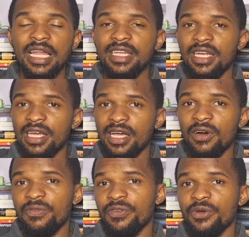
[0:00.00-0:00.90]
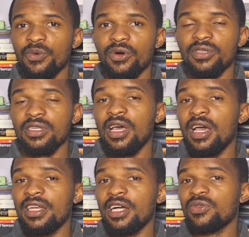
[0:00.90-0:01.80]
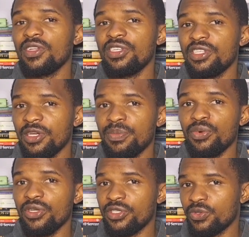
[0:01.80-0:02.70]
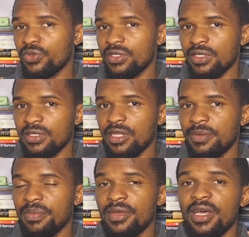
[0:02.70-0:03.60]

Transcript: and the legal frameworks that actually shape political system.